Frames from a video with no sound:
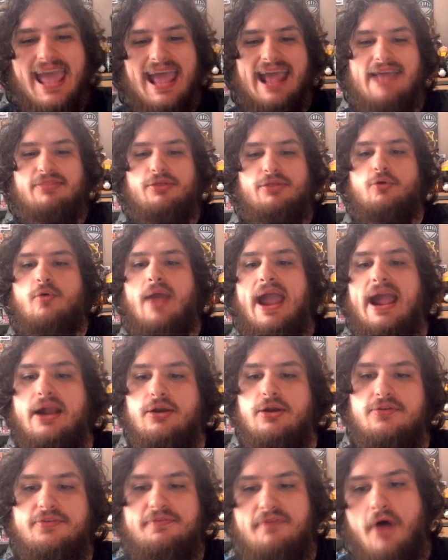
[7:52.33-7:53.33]
and the
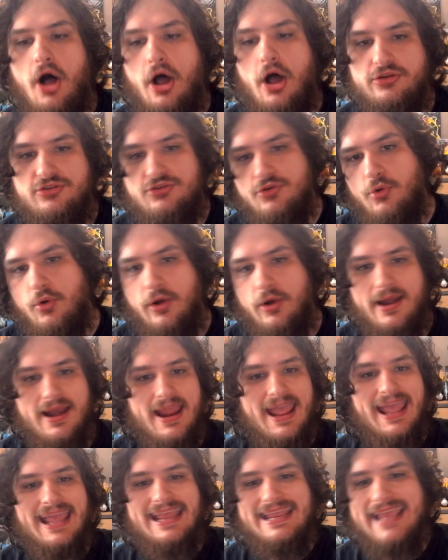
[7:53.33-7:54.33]
Raiders fall short
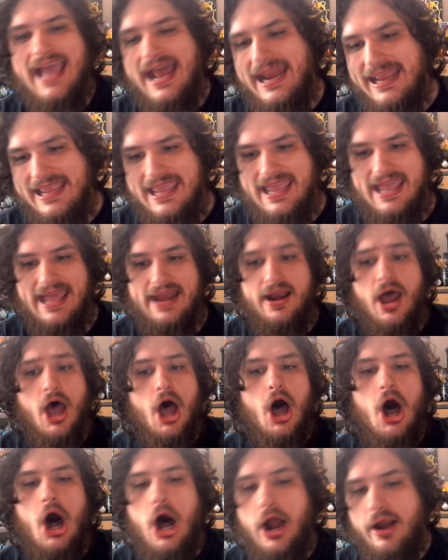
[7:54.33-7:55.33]
yet again
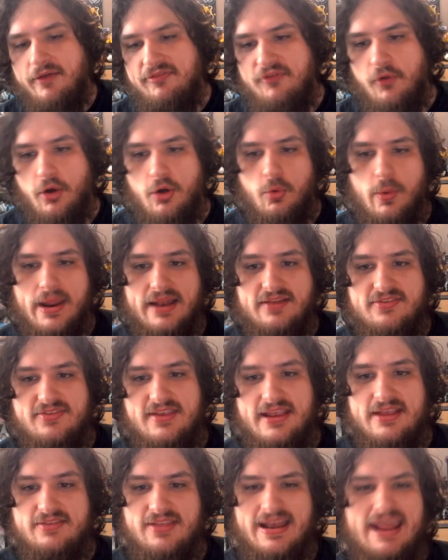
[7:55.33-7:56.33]
on a 4-win
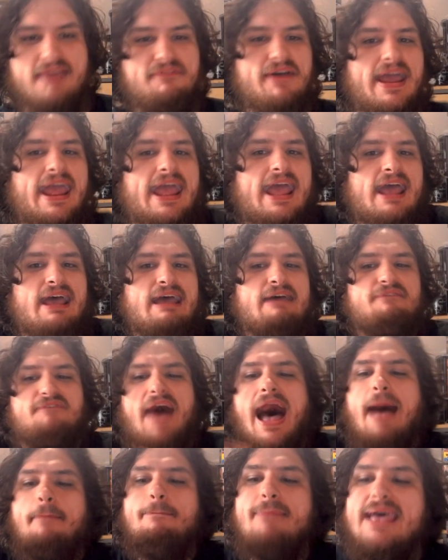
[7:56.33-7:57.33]
season. If
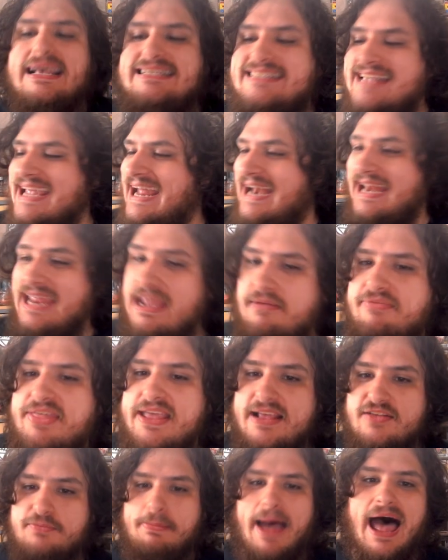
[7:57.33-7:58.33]
I miss any of
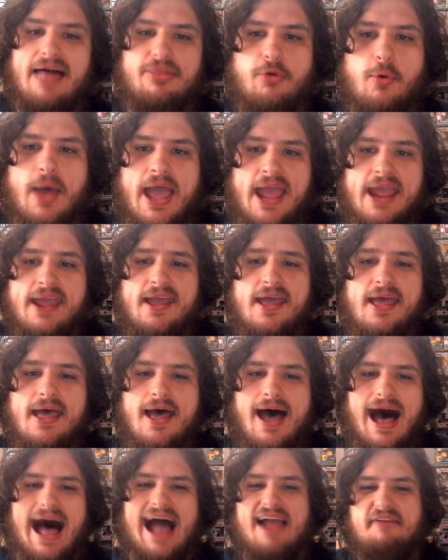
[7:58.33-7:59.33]
these, by the way,
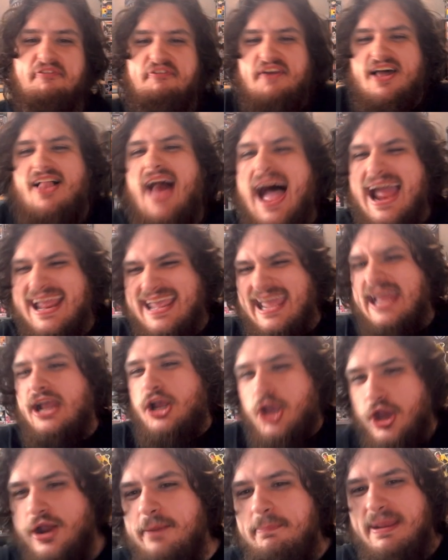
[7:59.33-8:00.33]
I feel like it
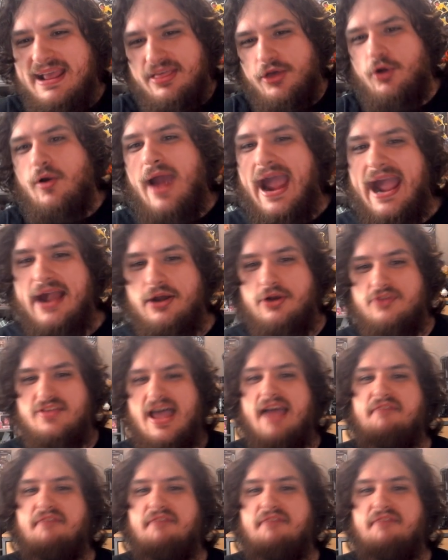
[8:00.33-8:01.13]
could be the Raiders. I